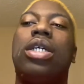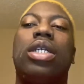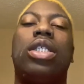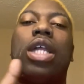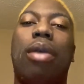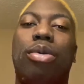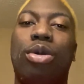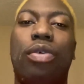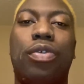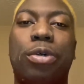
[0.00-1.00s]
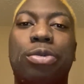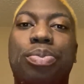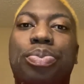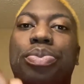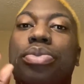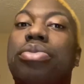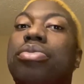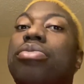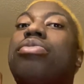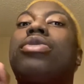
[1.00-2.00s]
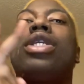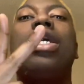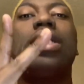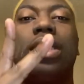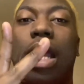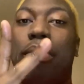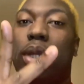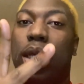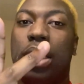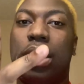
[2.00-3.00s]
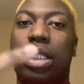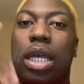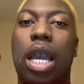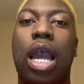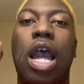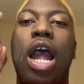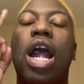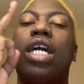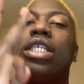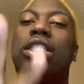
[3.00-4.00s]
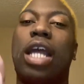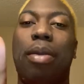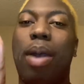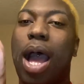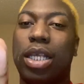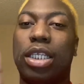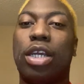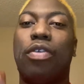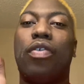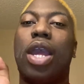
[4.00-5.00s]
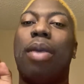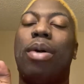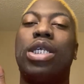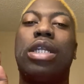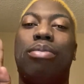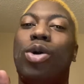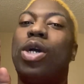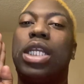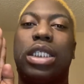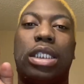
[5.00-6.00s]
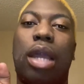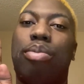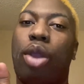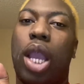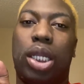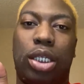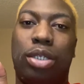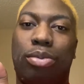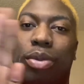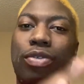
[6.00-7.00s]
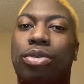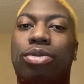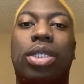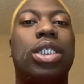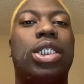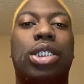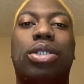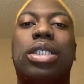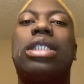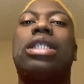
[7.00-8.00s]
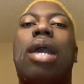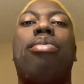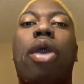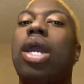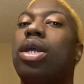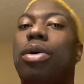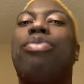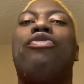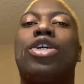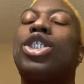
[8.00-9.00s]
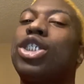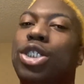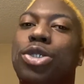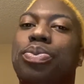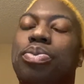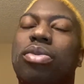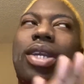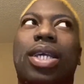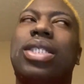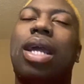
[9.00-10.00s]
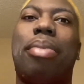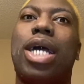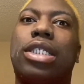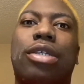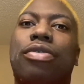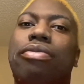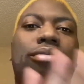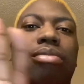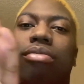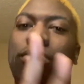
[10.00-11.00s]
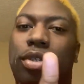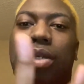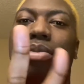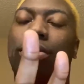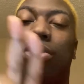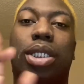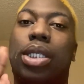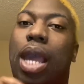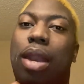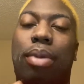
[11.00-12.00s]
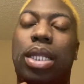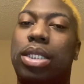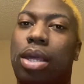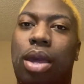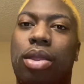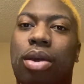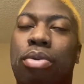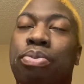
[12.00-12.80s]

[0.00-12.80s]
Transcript: Stay beautiful. Stay blessed. Stay positive. And most importantly, stay prayed up. If you don't do nothing else, stay prayed up for sure. And stay positive. Them two just gotta be together.